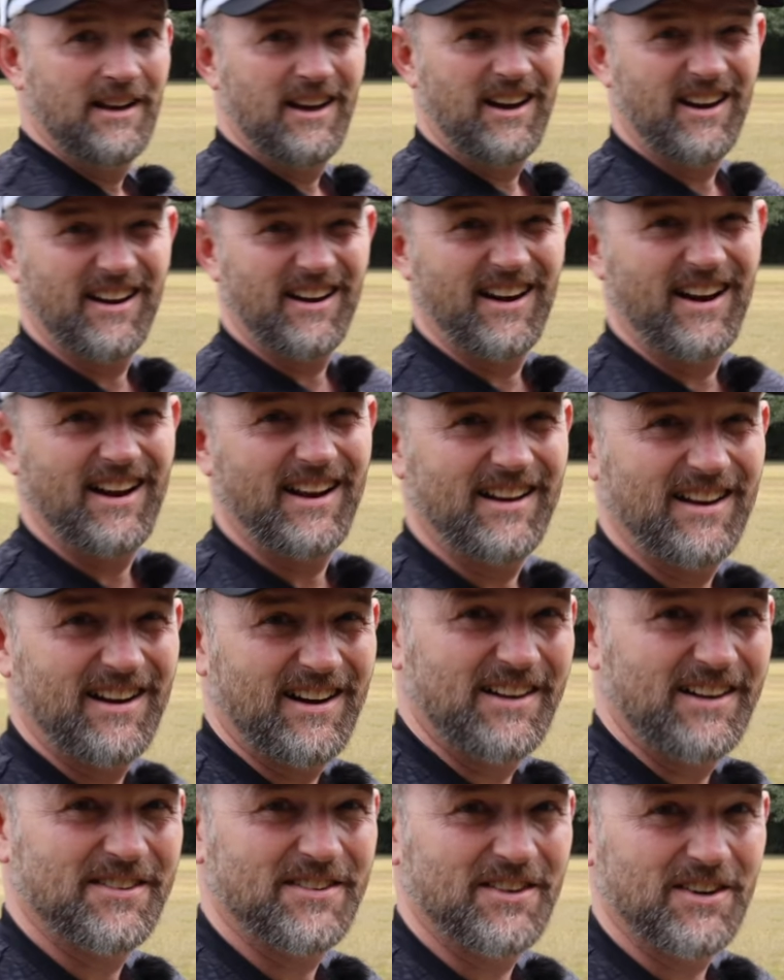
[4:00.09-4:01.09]
on an
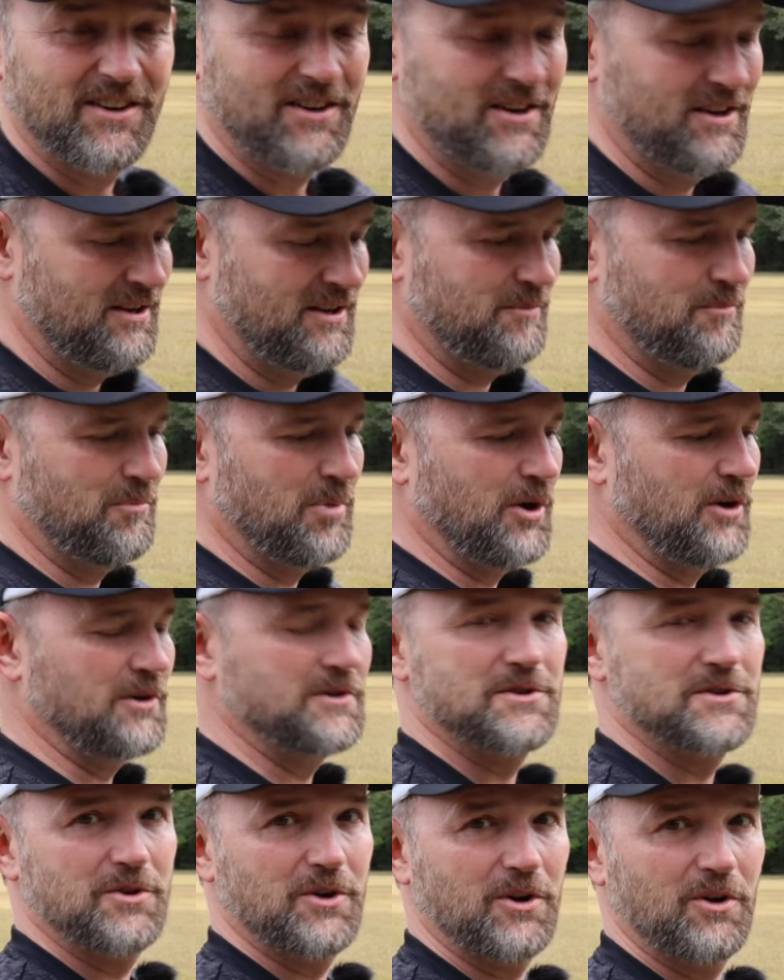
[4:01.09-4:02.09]
Anheuser.
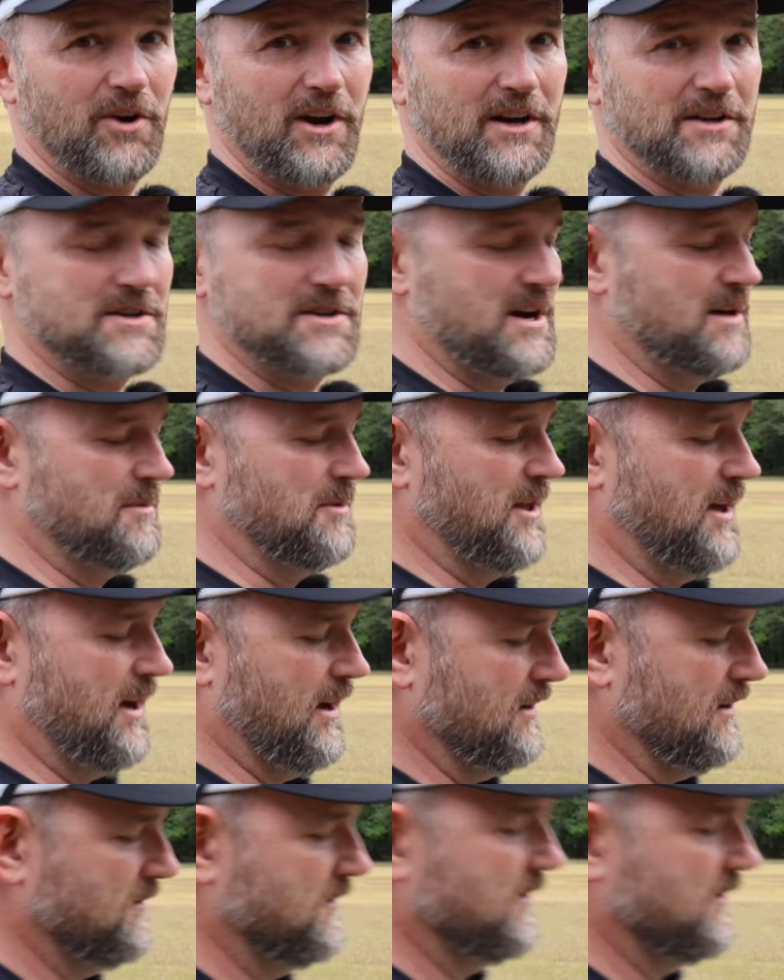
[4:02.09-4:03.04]
BeRGs do a great job of that.